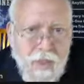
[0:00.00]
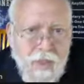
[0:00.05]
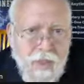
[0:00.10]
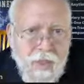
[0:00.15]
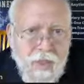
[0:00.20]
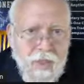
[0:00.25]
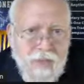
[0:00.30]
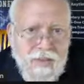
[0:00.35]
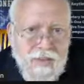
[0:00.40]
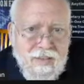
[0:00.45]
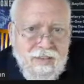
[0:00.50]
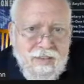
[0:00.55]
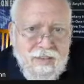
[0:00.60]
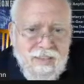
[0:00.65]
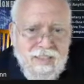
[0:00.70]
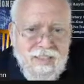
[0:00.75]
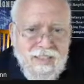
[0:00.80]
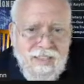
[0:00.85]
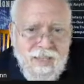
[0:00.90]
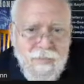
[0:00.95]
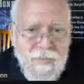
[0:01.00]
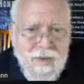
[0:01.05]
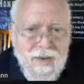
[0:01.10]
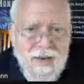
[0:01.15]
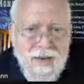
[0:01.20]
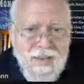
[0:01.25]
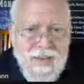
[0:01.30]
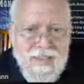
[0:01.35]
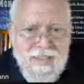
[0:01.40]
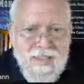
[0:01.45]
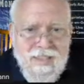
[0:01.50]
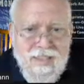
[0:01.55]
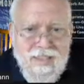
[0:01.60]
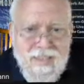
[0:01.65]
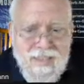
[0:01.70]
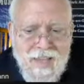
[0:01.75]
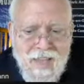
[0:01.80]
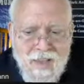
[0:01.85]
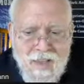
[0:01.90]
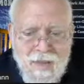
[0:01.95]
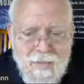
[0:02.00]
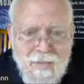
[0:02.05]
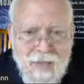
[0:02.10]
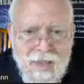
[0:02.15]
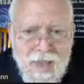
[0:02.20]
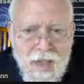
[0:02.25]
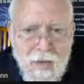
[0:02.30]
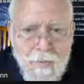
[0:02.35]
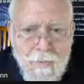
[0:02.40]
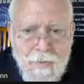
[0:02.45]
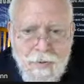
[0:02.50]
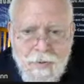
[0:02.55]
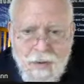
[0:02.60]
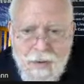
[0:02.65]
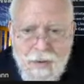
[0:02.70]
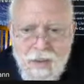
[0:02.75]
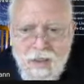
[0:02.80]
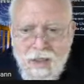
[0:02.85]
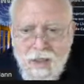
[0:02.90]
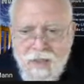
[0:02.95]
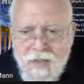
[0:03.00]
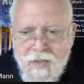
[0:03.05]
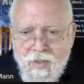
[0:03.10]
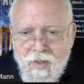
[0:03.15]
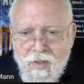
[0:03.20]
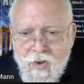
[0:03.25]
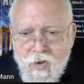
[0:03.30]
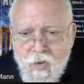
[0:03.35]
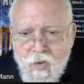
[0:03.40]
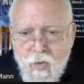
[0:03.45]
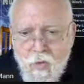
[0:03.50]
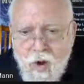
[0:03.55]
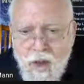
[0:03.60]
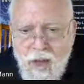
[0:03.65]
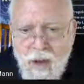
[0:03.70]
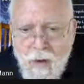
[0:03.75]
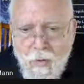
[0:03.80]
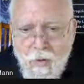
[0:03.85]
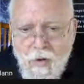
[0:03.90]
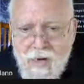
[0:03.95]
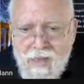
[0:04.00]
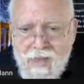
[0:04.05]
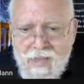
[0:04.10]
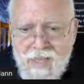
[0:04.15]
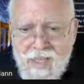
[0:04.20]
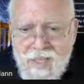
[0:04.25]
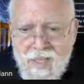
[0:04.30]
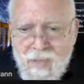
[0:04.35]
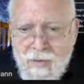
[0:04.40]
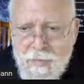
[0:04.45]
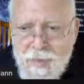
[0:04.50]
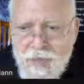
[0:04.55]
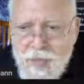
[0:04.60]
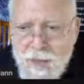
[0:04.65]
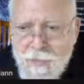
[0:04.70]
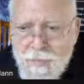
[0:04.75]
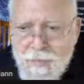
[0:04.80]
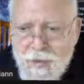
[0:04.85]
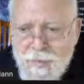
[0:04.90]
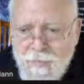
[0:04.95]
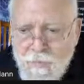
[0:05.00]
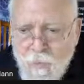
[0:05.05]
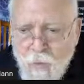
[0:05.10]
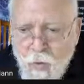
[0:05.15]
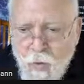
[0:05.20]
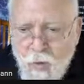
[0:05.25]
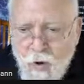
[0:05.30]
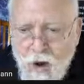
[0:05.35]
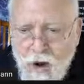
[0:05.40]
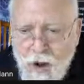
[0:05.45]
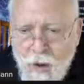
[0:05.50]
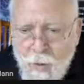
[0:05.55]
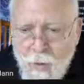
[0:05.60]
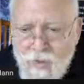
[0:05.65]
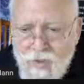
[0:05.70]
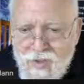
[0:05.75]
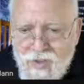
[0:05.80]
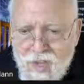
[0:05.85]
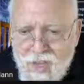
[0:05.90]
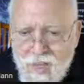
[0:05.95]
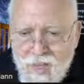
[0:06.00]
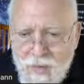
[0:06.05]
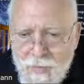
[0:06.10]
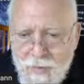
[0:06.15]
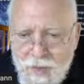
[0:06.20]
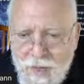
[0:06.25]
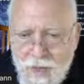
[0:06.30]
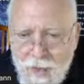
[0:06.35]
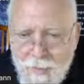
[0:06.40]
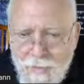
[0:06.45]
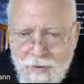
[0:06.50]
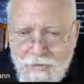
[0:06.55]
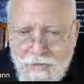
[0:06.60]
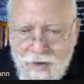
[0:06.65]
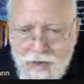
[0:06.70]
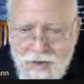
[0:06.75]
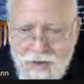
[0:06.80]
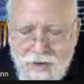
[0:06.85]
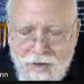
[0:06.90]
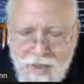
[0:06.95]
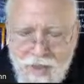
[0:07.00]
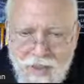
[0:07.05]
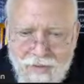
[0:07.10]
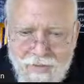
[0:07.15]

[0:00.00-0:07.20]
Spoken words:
60-minute is telling me up. The 2 hours telling me up. The 4 hours telling me up. I've got